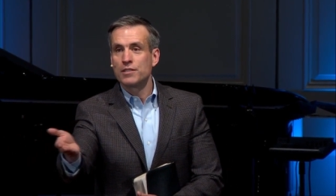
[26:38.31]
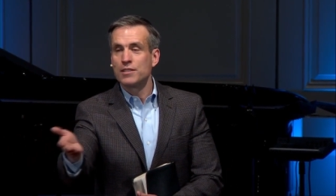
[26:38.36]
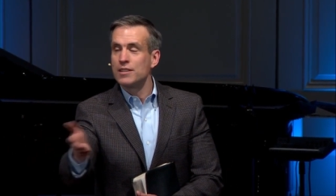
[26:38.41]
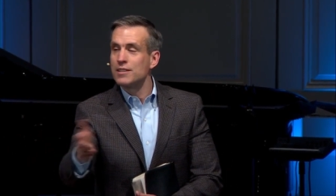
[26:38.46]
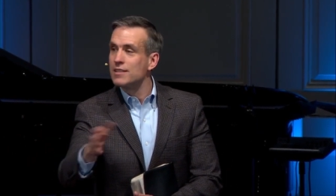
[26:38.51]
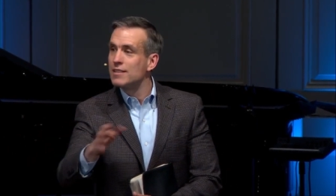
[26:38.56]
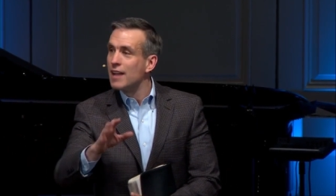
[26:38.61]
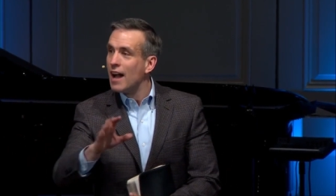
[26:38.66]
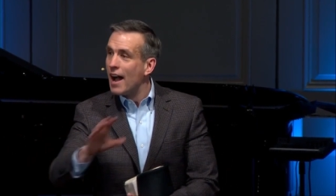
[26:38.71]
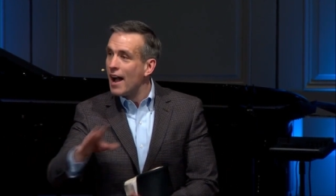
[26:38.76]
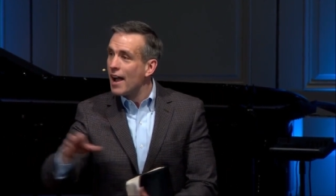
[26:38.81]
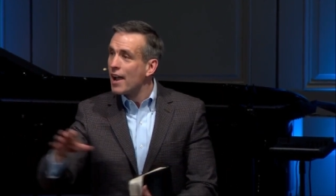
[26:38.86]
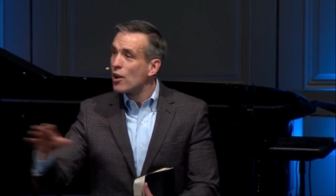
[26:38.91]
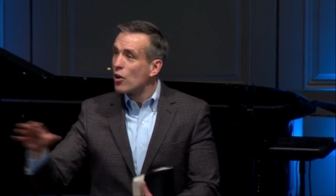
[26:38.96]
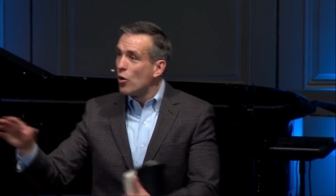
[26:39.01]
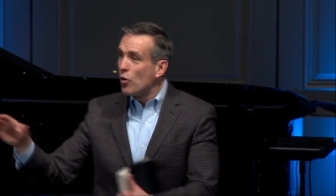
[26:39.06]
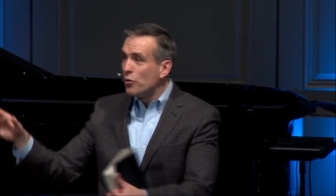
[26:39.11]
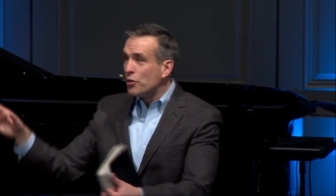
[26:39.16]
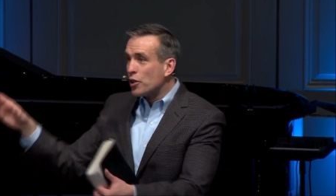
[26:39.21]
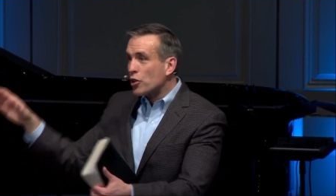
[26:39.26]
to
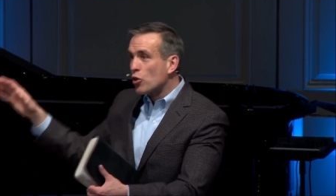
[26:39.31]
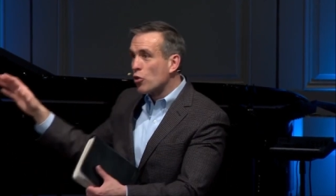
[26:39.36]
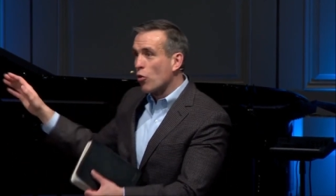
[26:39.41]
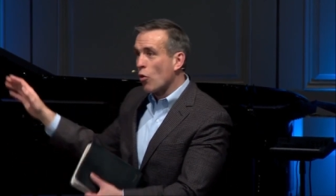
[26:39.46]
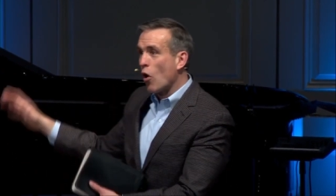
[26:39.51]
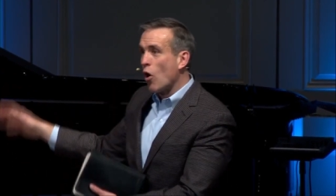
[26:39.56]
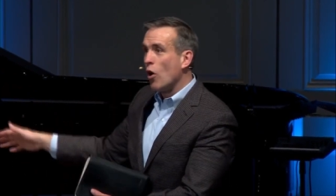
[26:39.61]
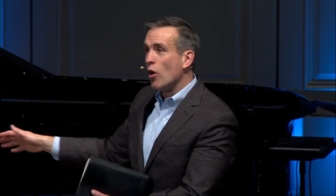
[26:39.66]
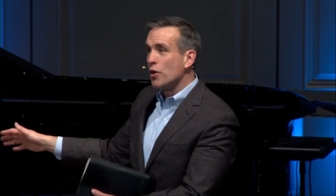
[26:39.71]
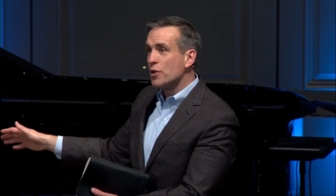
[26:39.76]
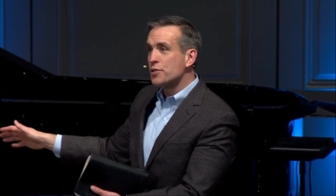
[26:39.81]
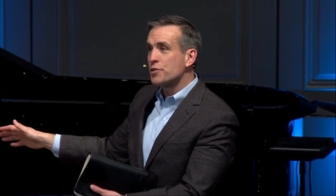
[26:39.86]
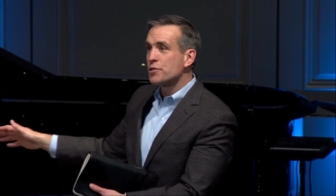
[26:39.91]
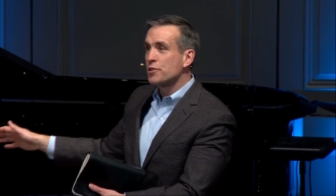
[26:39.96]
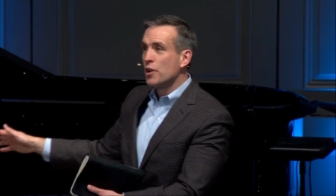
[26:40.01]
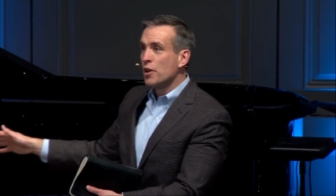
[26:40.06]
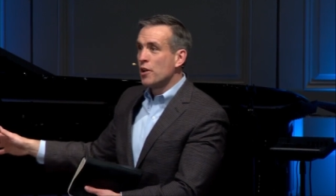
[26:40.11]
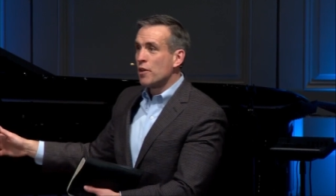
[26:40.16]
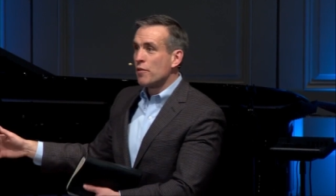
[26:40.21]
die on the cross